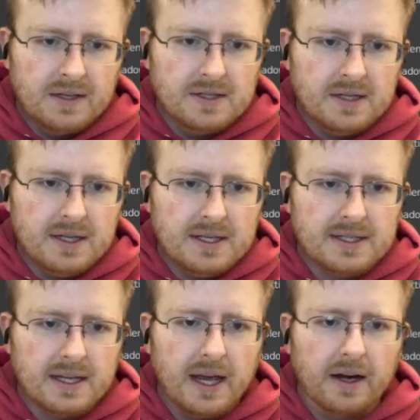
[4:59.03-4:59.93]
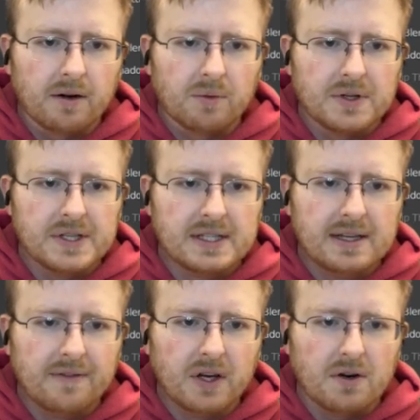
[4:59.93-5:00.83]
Just a hair. We're just
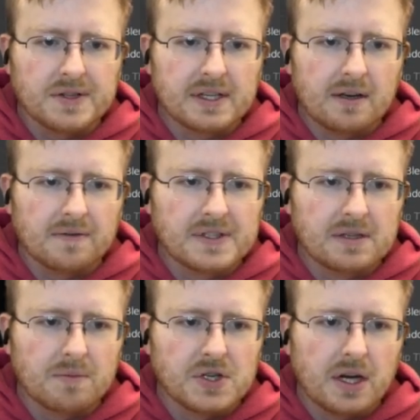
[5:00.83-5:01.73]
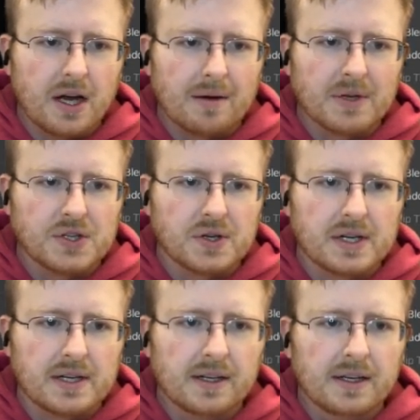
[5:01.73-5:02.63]
giving ourselves some
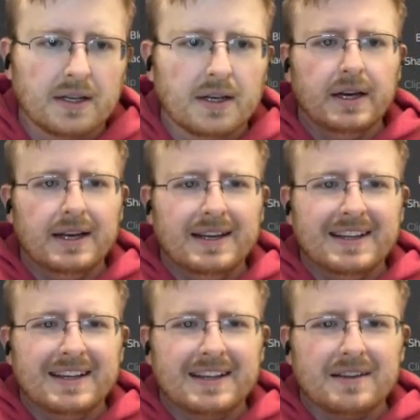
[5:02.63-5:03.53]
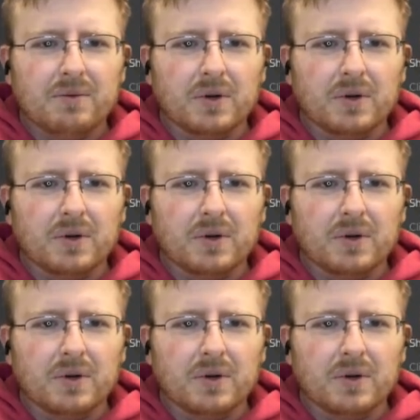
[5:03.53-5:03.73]
geometry. We're